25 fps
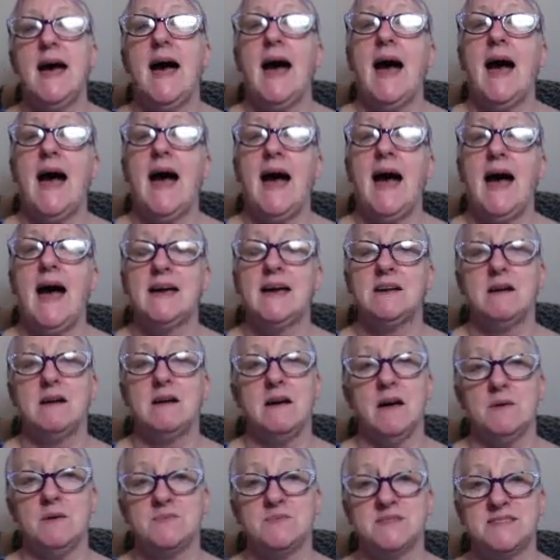And I
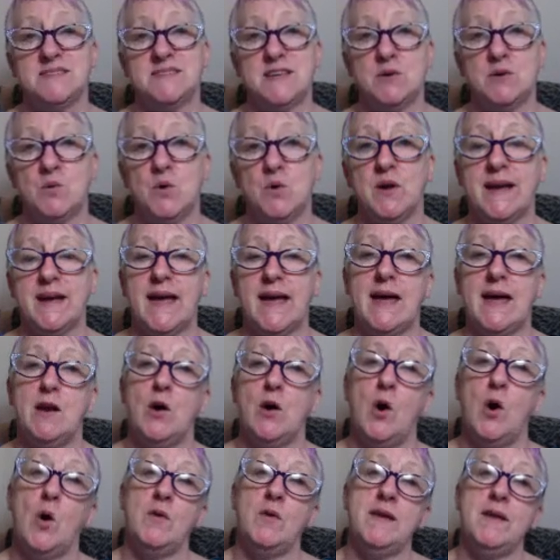hope to see you all again
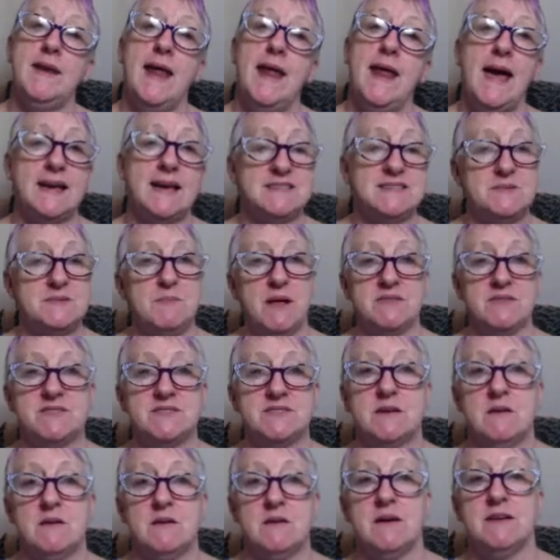on next
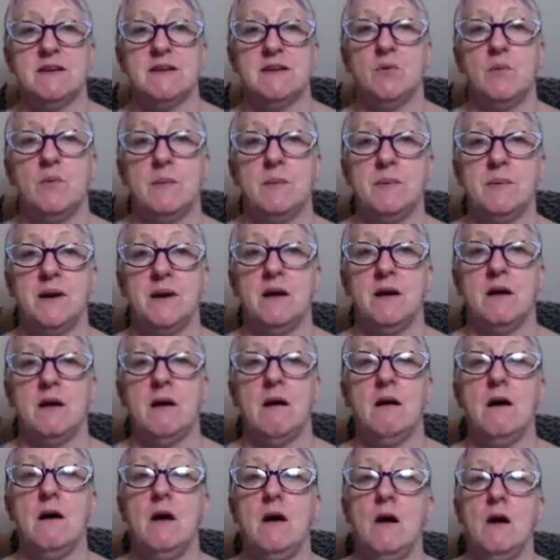month's live
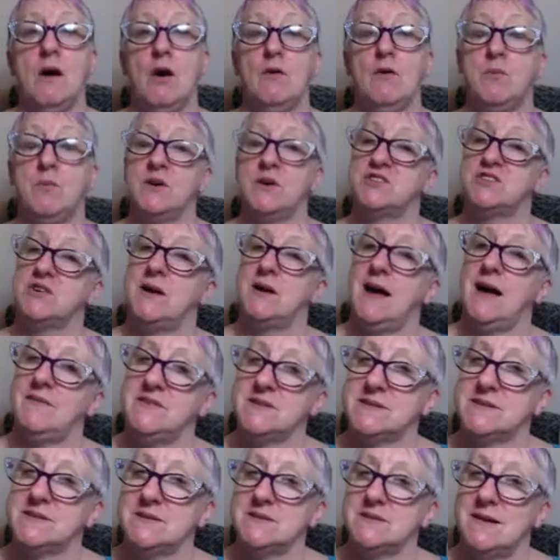webinar, of which I
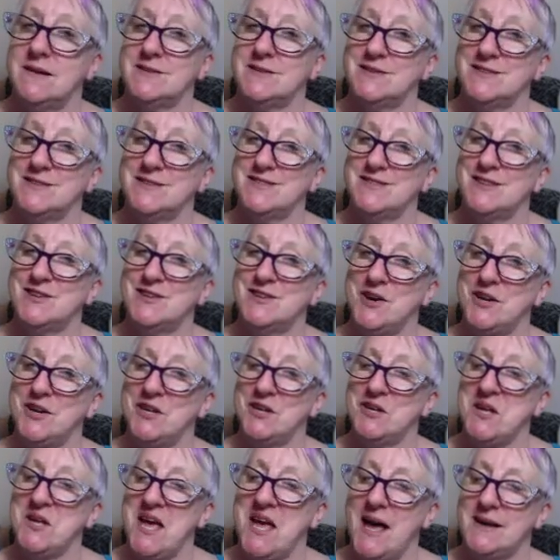haven't decided the
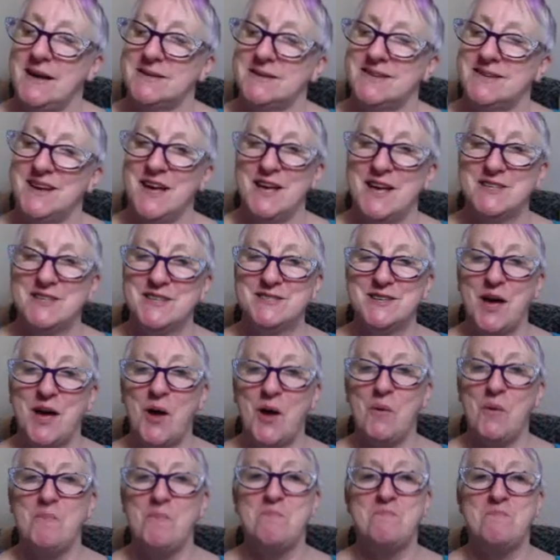title yet.
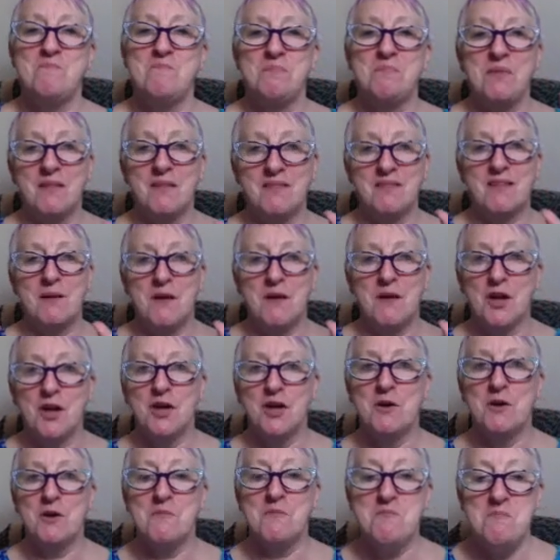So
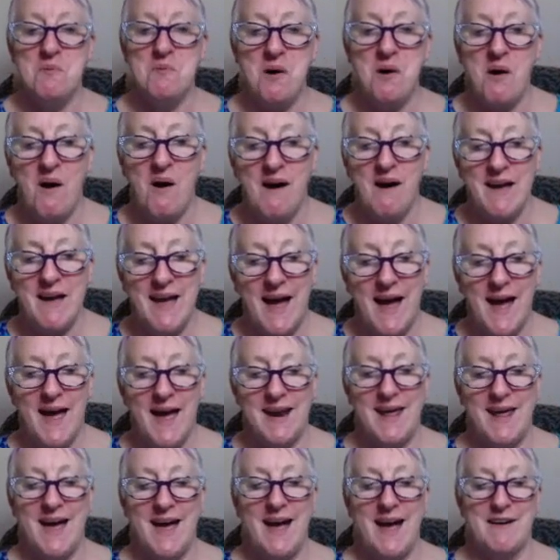goodbye
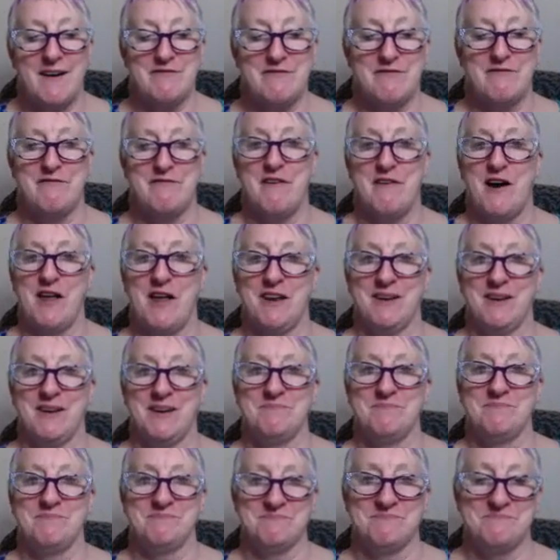and have fun.
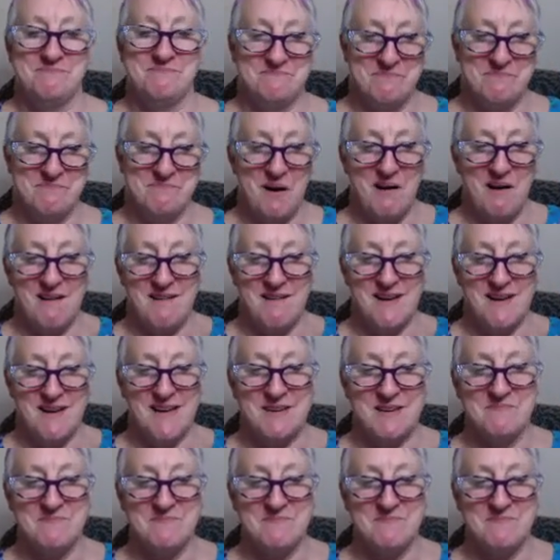Bye.